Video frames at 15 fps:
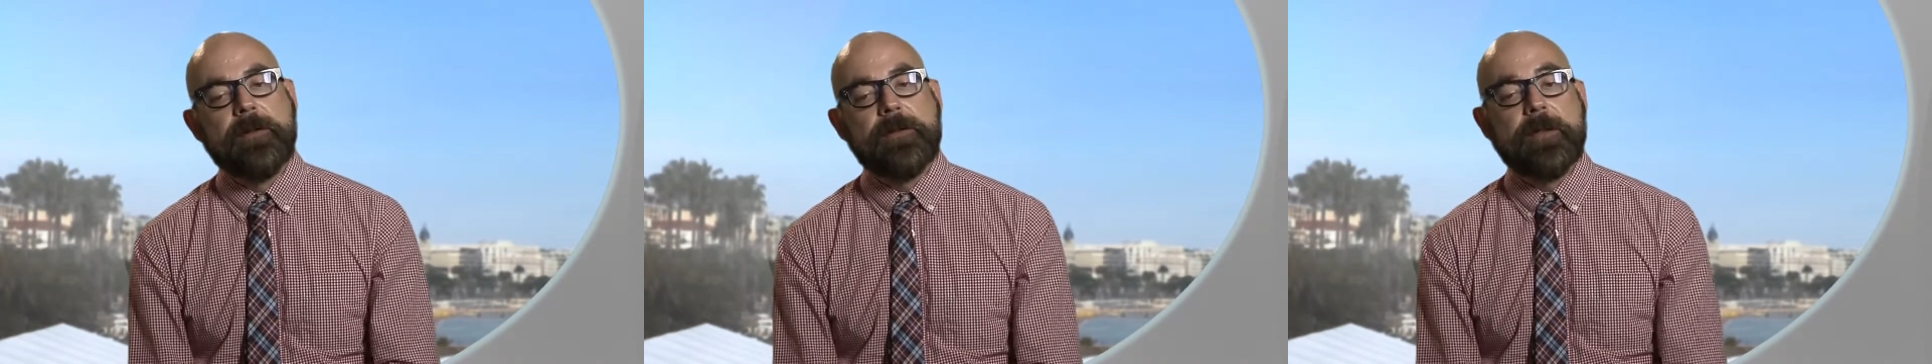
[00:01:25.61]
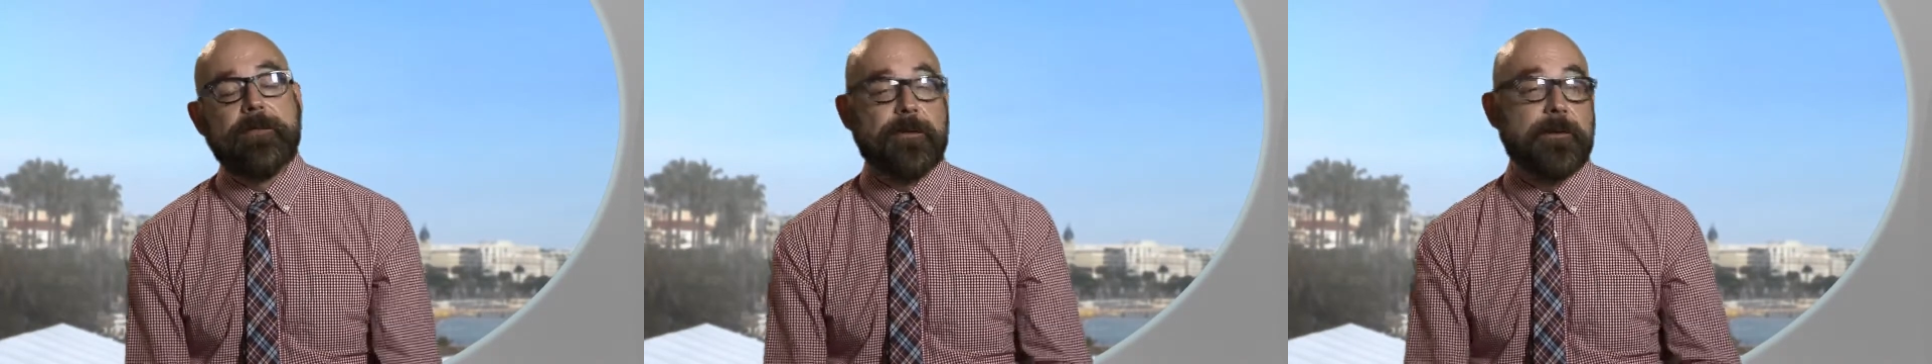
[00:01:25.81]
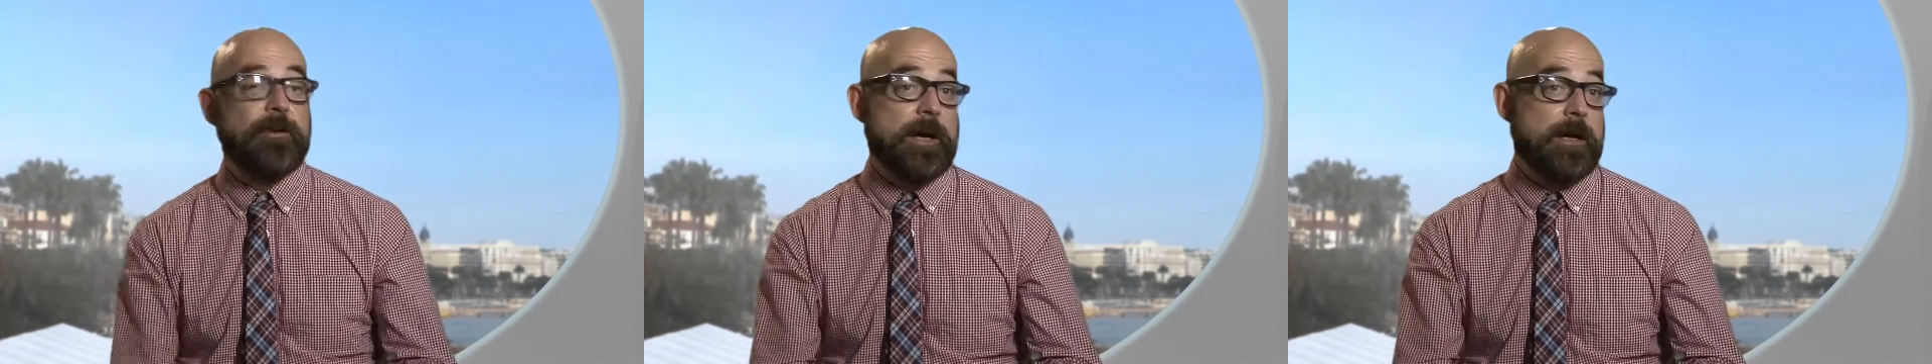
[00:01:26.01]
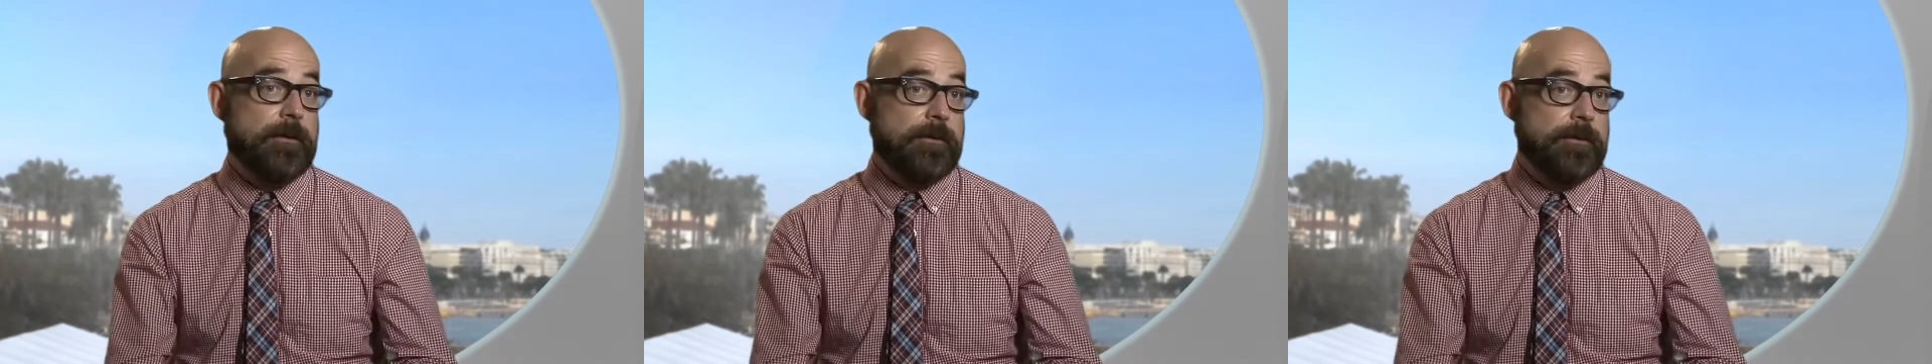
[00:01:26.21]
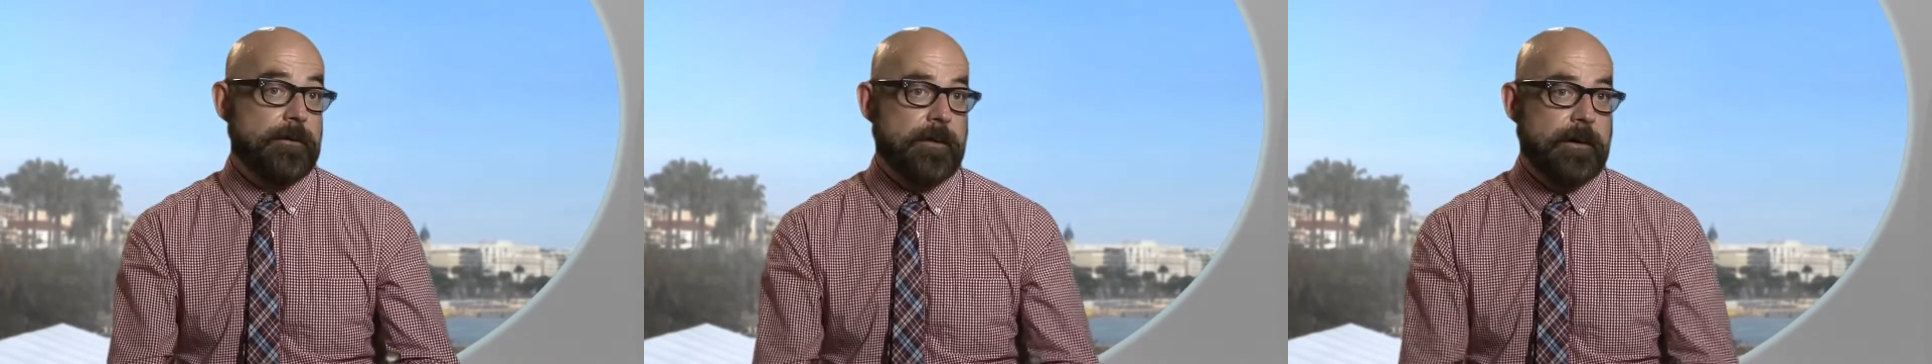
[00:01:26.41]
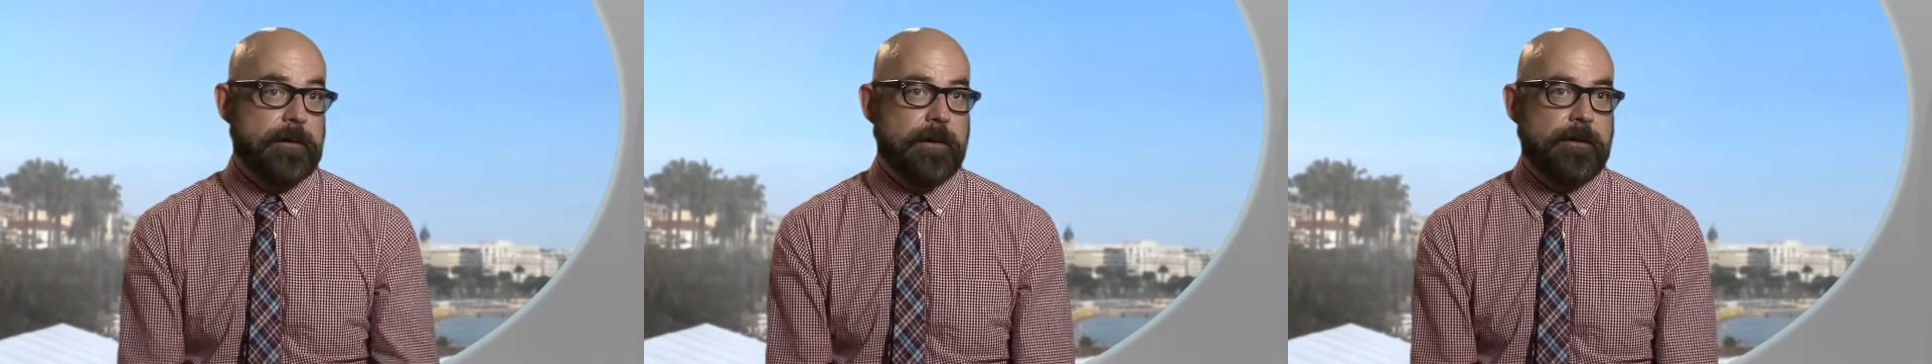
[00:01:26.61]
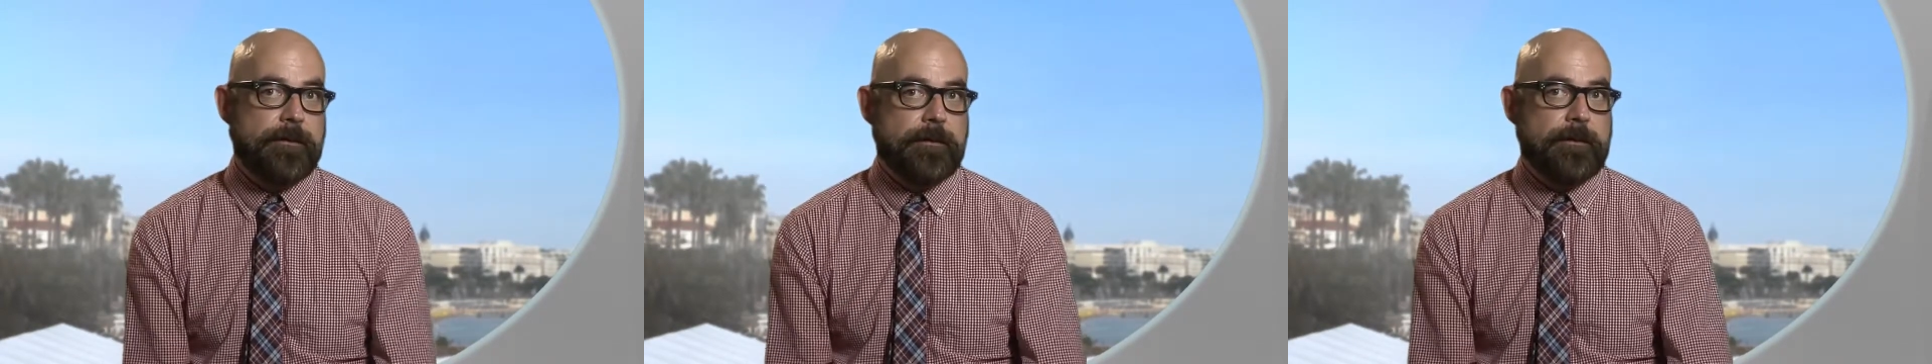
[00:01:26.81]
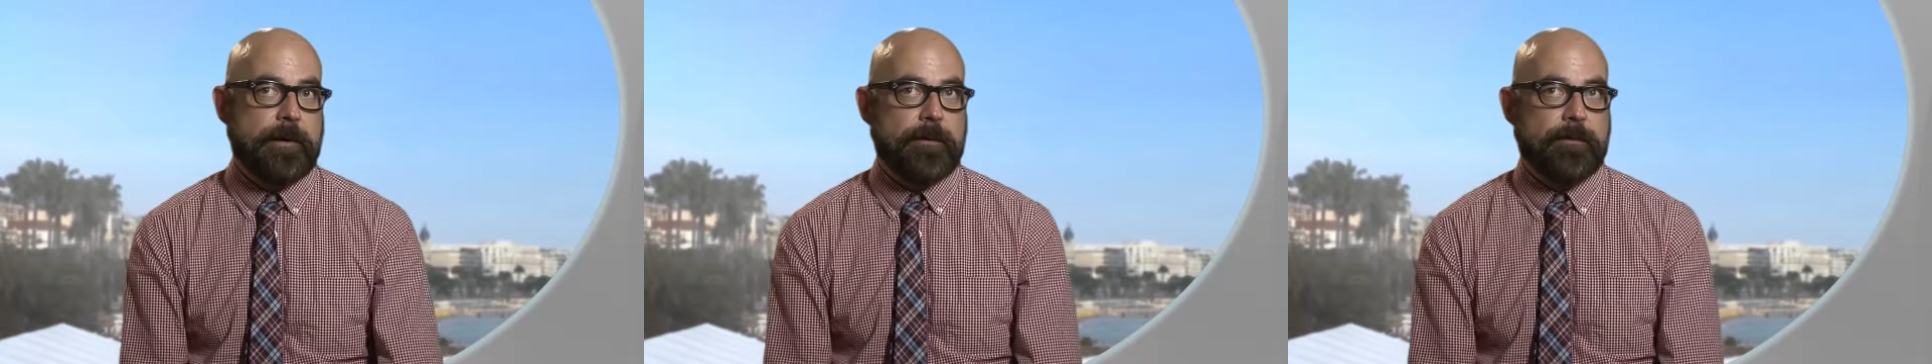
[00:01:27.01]
That's the challenge, and
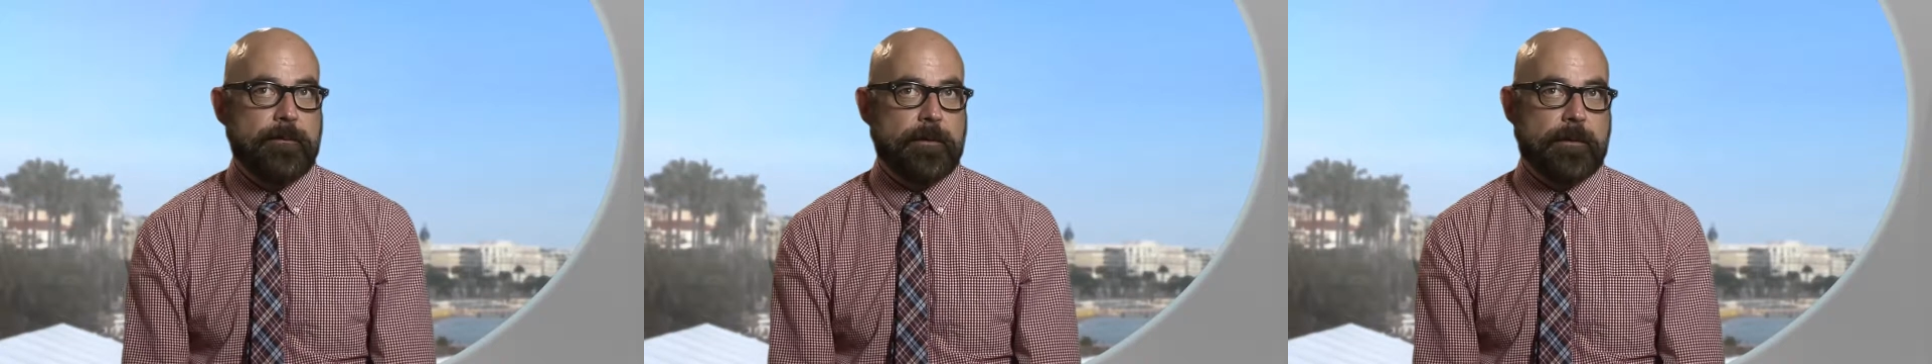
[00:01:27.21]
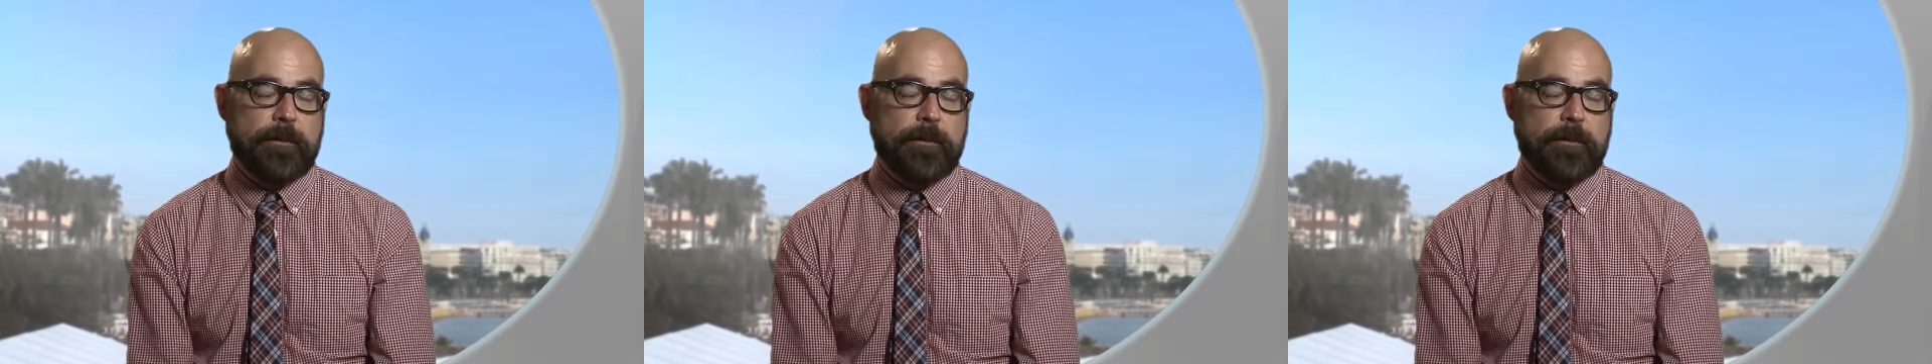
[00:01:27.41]
that's where